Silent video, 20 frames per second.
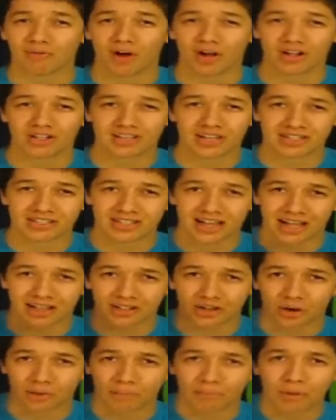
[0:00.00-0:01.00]
while it does that
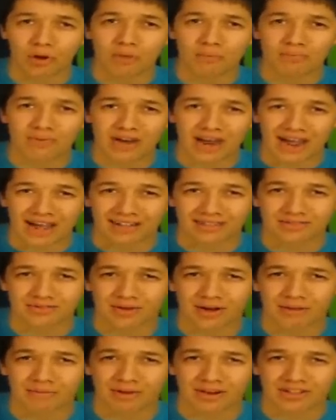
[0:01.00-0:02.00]
little poop dance
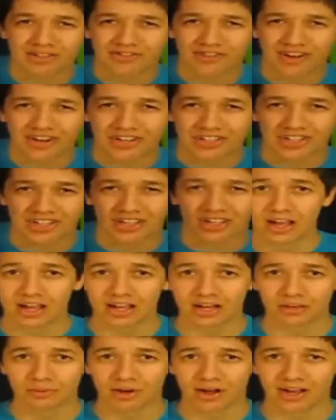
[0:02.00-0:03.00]
right when it's finishing.
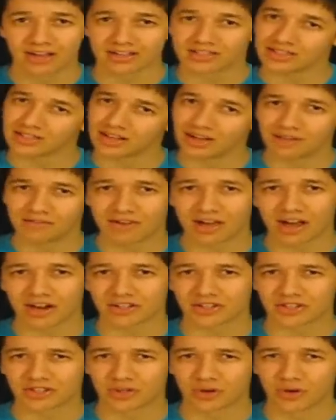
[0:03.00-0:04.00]
Anyways, I've got a
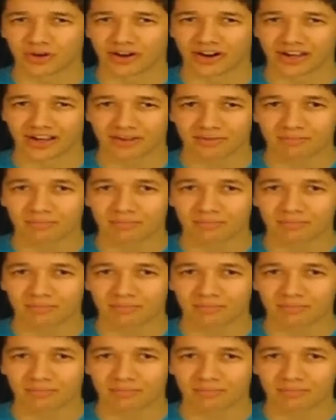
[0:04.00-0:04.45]
story.